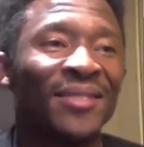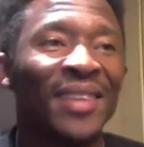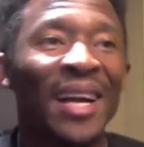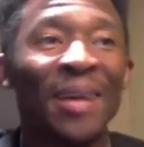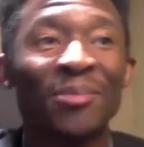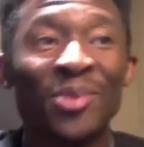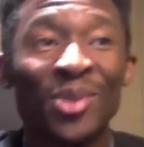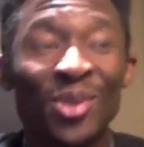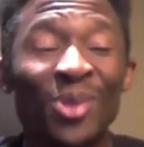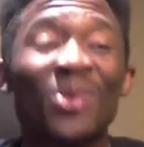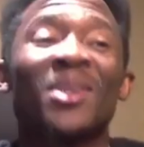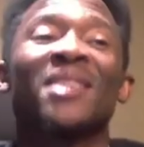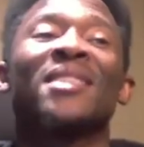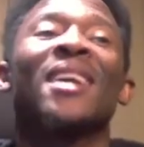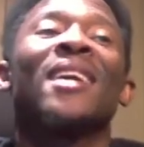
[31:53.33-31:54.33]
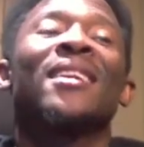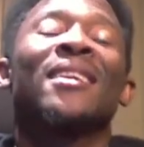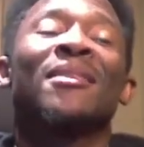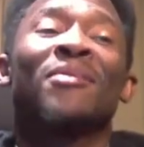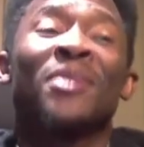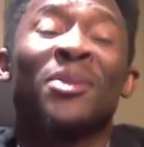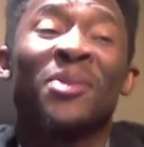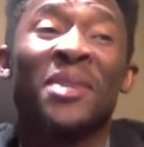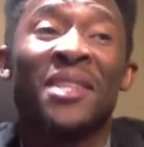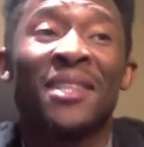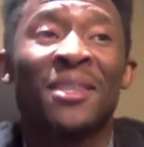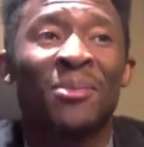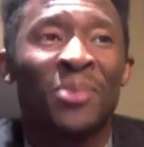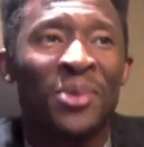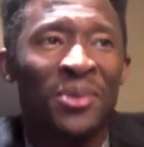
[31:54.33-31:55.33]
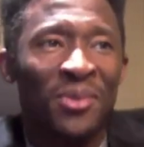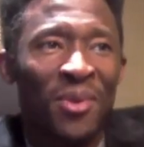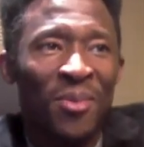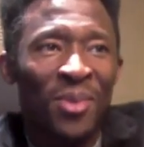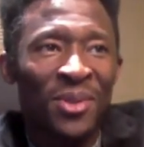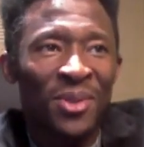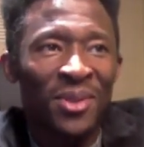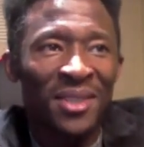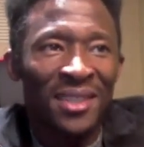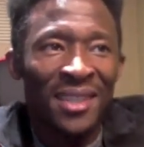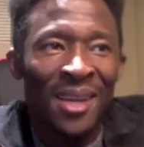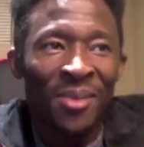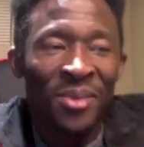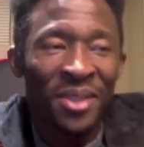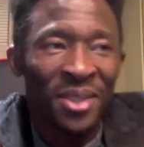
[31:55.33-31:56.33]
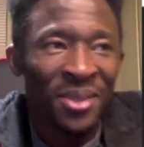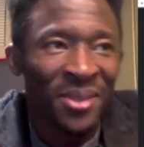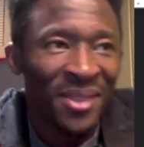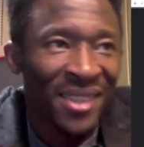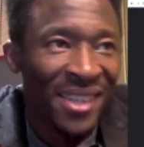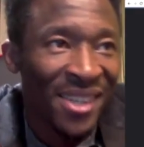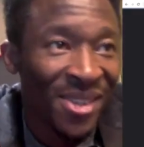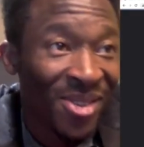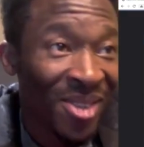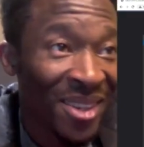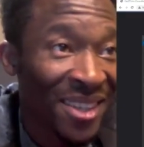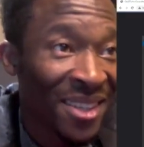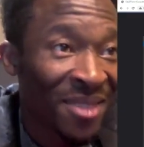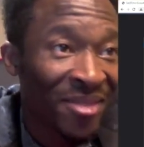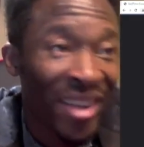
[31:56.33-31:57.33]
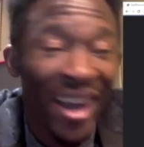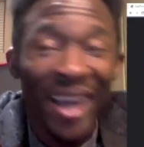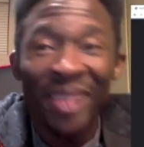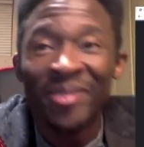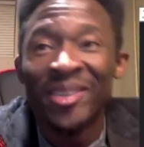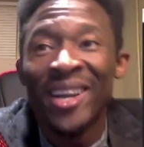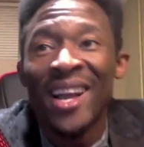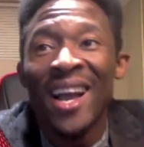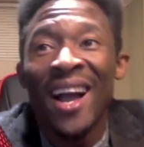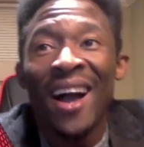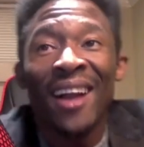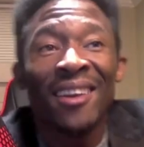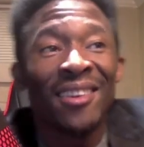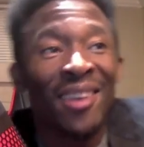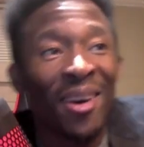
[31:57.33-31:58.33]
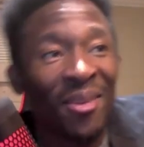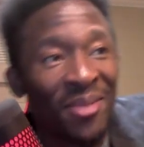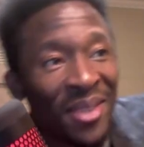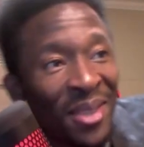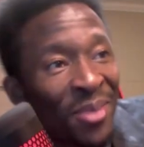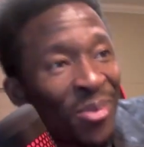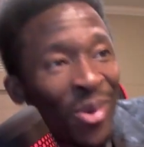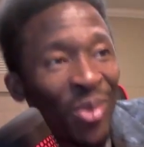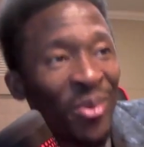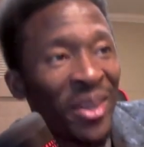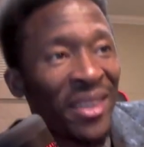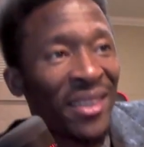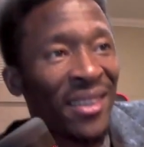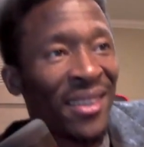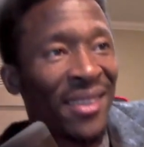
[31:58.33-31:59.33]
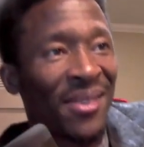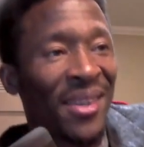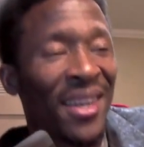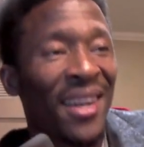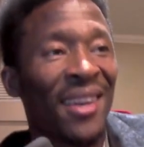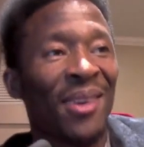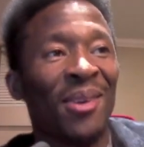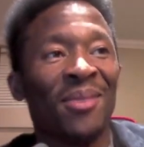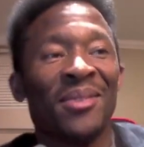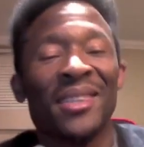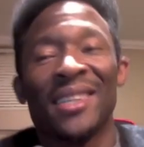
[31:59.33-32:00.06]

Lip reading: I'm so excited for doing this almost all the time with you. Enjoy this time. I love this moment. I really love it.